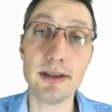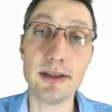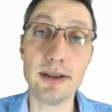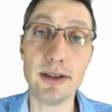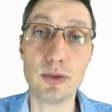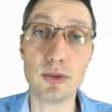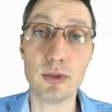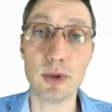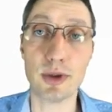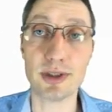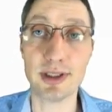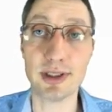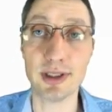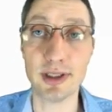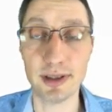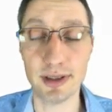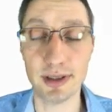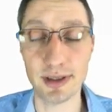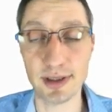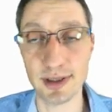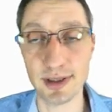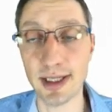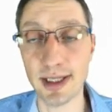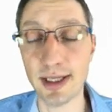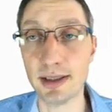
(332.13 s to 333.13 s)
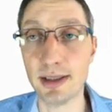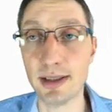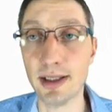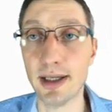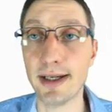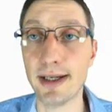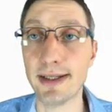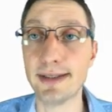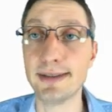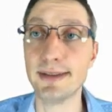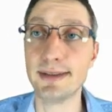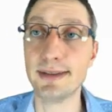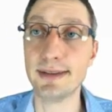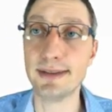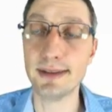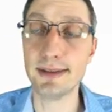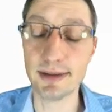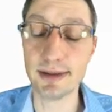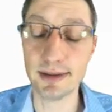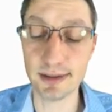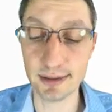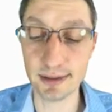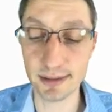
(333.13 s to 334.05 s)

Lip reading: this was a sideline that